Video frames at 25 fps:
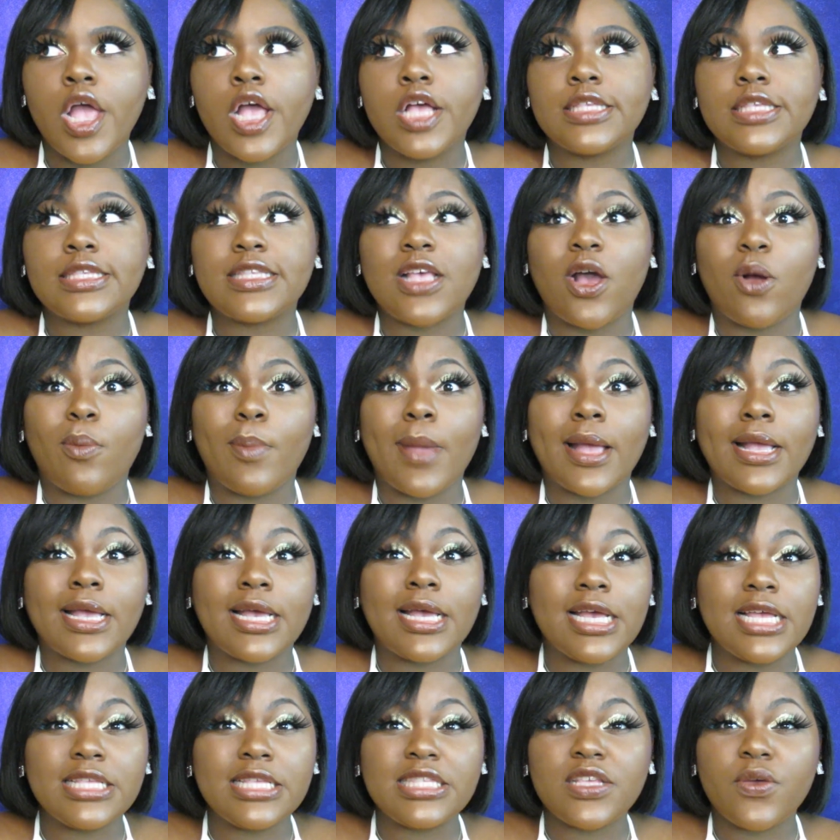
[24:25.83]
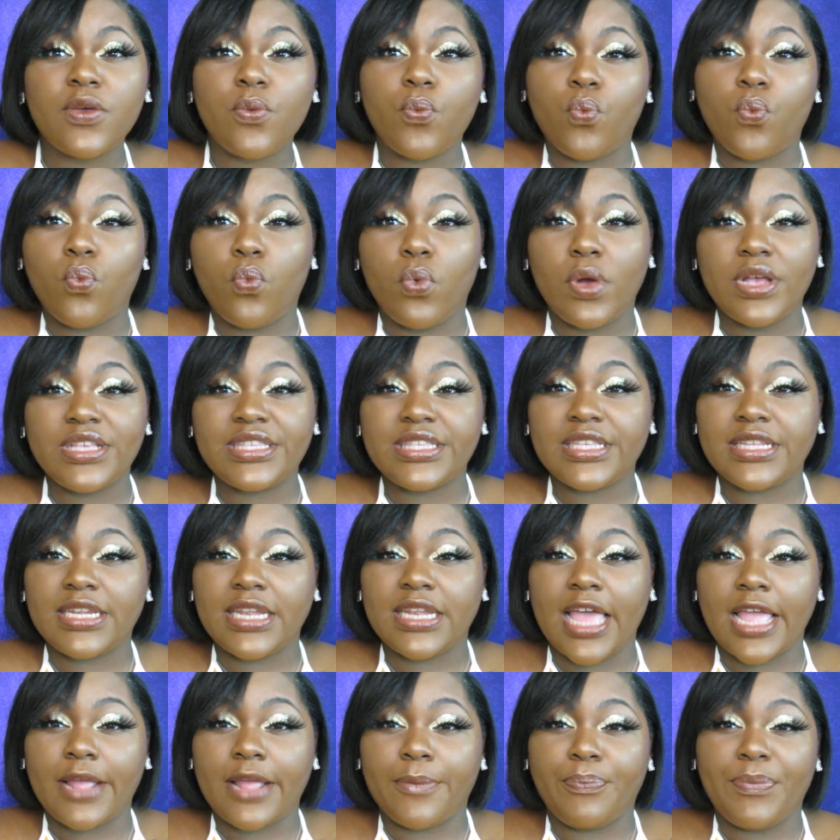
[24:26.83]
So my cousin wasn't
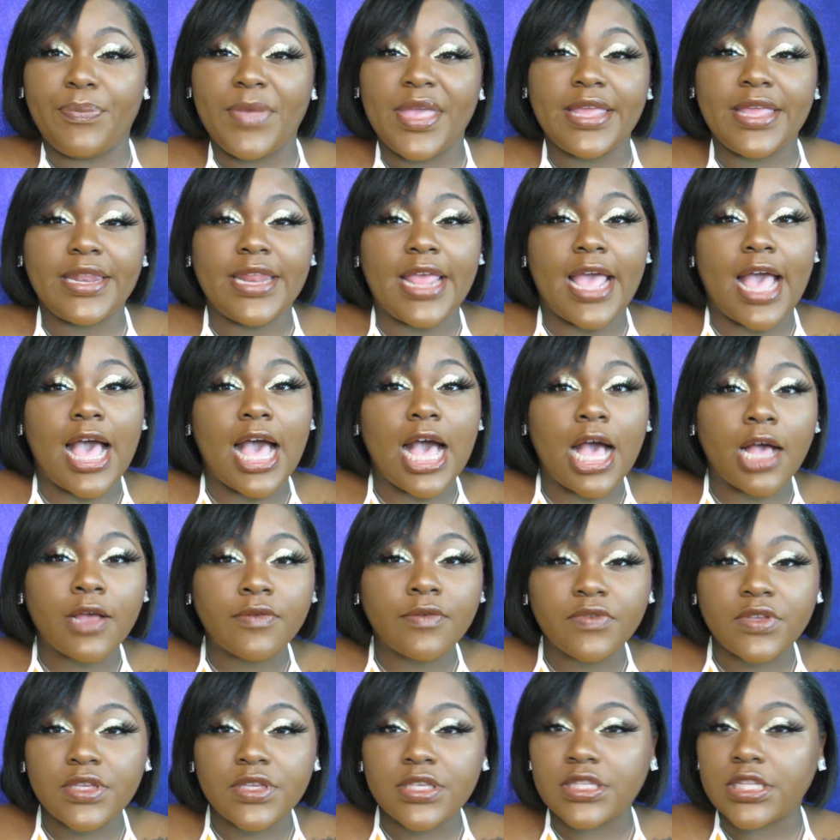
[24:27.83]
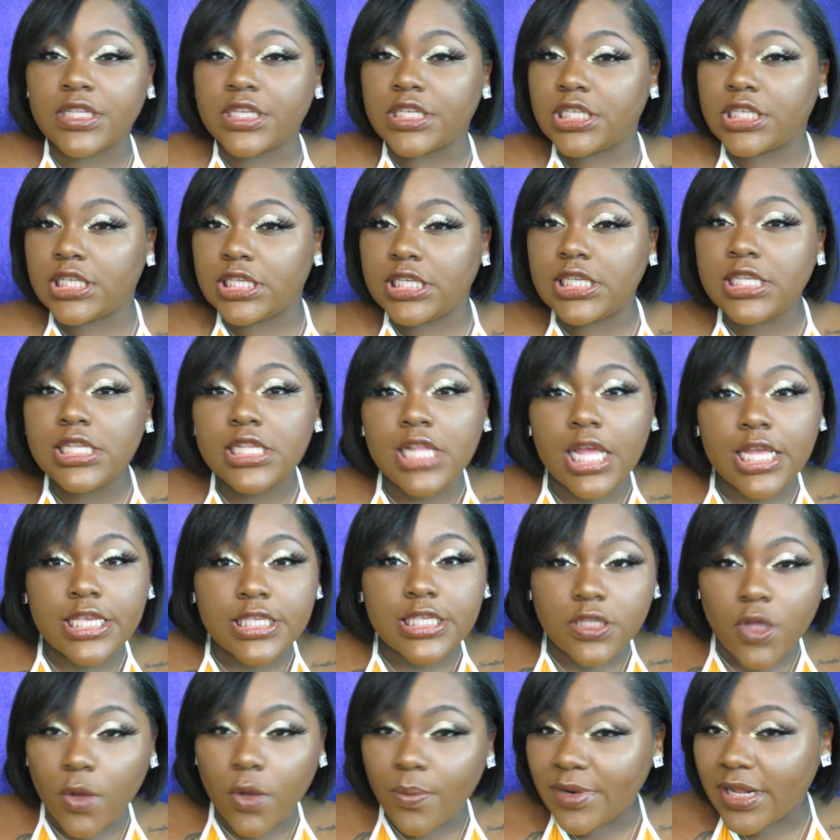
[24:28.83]
like making it obvious that she's like
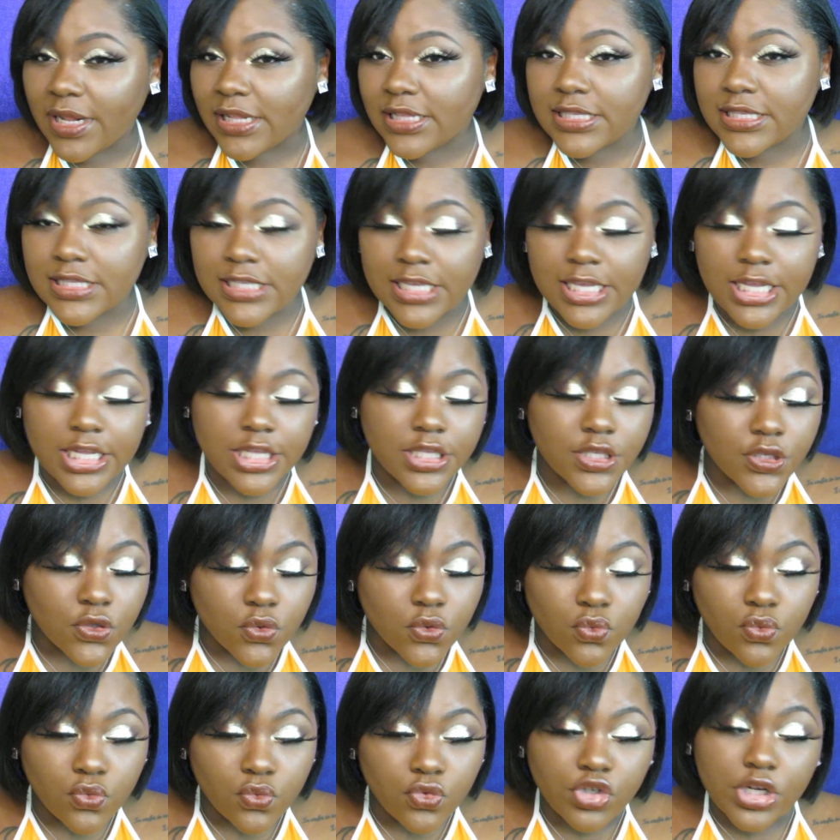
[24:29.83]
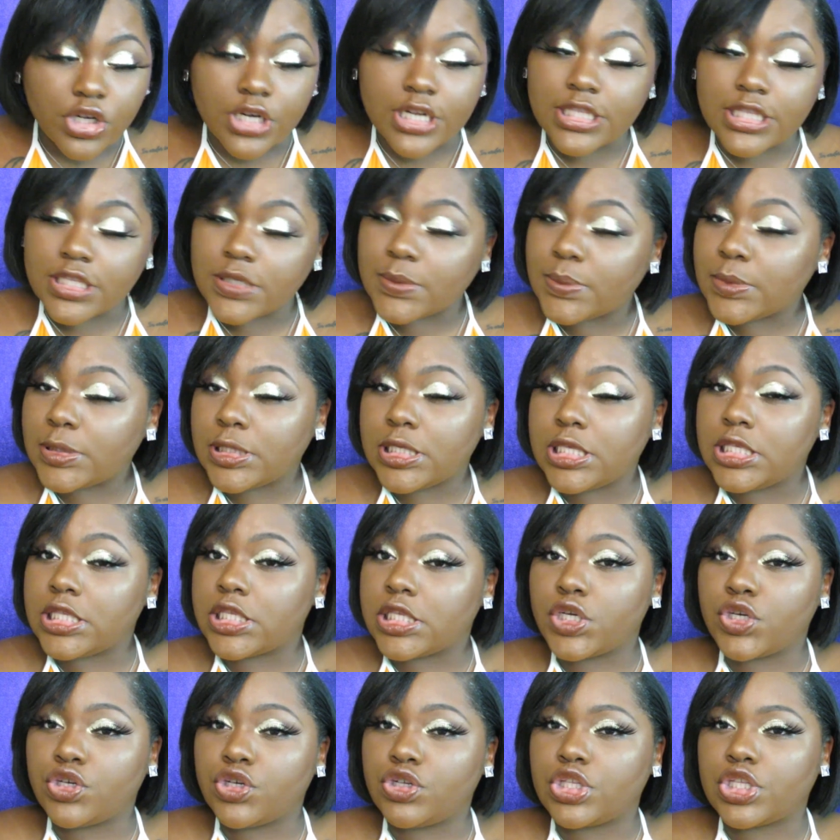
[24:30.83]
scoping out the scene too, trying to see what these
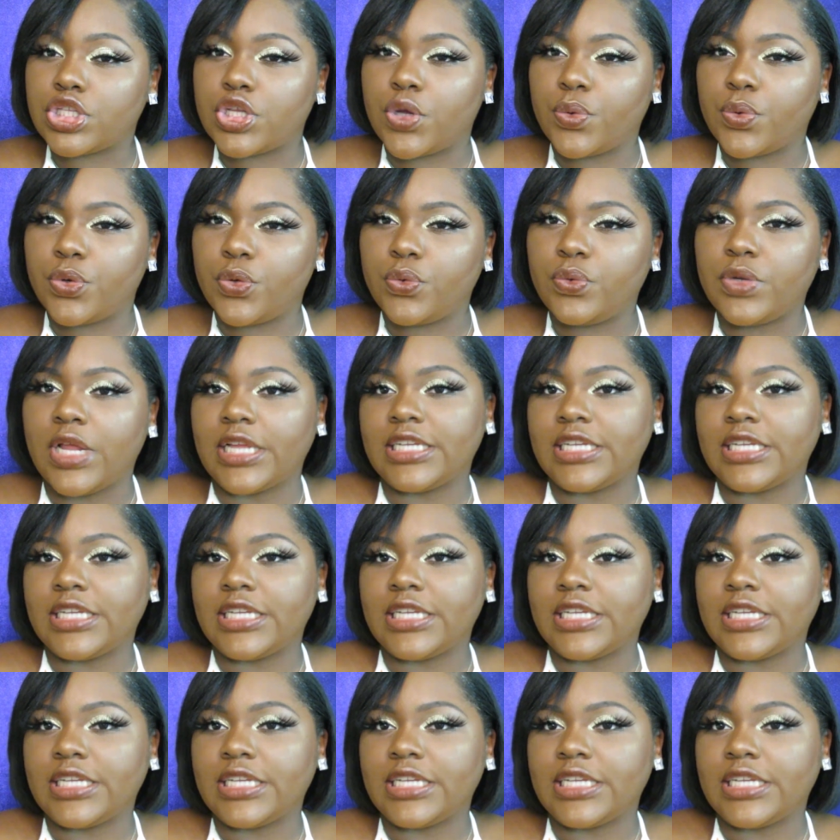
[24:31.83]
girls gonna do.